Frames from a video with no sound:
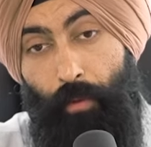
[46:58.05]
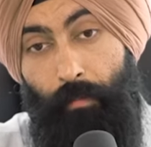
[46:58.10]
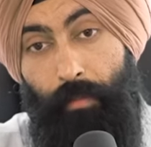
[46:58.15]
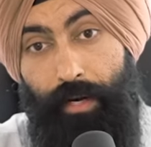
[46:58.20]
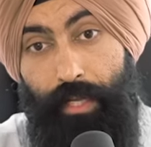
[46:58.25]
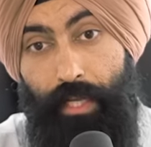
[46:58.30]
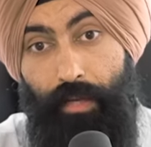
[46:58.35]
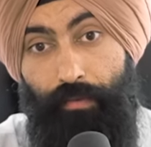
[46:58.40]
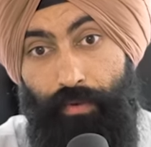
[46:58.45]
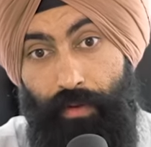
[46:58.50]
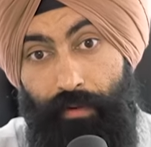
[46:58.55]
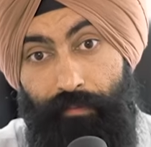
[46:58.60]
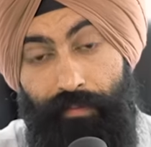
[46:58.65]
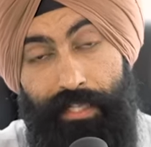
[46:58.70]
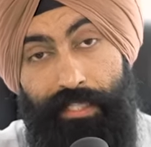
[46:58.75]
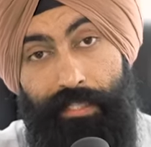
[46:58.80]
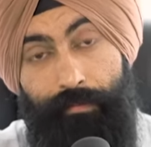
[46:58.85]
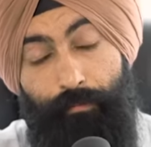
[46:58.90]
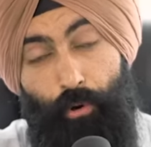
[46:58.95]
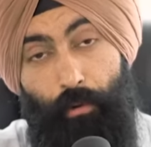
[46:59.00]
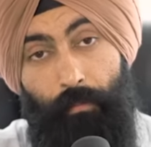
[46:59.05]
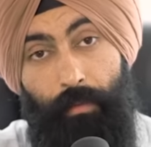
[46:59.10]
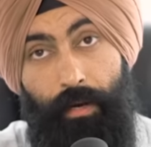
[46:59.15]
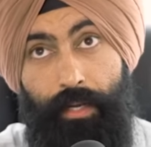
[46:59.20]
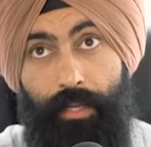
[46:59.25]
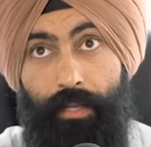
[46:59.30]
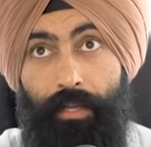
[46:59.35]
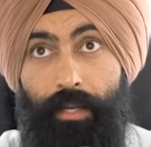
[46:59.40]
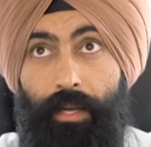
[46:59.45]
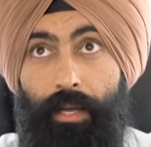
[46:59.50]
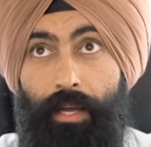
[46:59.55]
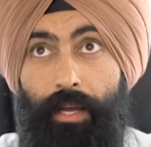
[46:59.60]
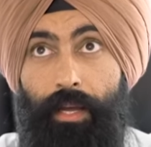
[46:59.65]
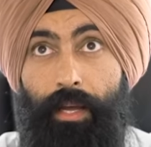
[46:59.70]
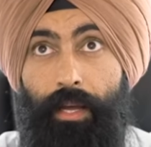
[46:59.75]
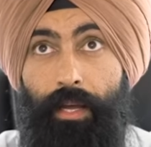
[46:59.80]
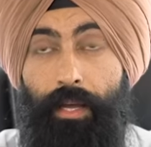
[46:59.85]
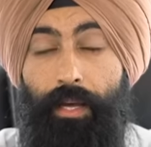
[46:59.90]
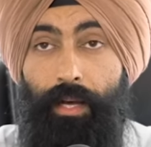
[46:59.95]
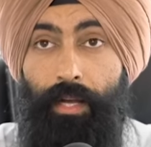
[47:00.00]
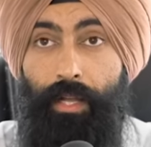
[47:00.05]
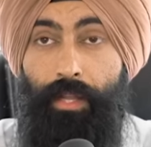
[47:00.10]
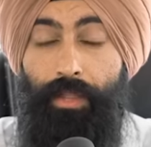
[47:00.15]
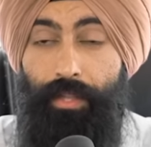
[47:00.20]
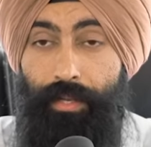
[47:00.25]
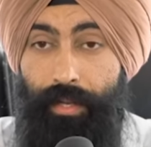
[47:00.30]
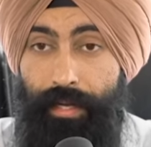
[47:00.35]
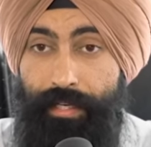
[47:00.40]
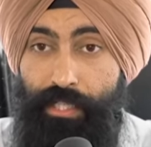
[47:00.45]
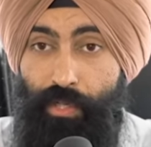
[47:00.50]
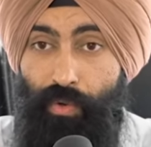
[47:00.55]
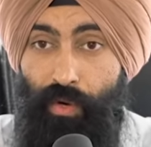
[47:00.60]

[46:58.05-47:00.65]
money if you invest more money, next